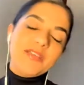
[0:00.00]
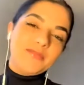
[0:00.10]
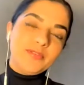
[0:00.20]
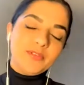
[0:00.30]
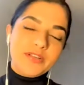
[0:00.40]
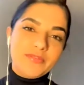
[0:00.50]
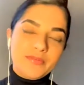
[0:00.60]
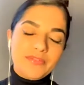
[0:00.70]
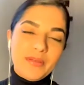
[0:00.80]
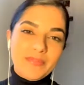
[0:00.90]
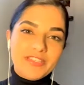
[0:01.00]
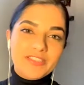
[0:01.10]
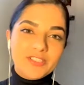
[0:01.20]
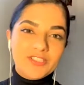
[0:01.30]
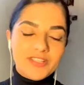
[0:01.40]
I'm Flora from the
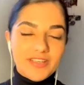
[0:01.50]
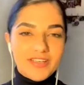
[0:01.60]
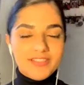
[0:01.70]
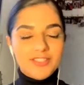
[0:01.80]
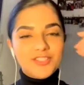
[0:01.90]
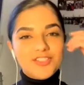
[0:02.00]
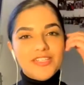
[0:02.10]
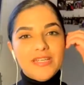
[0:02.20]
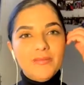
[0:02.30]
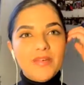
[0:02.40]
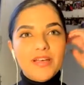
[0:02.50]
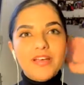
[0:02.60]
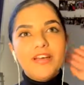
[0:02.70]
Dutch team.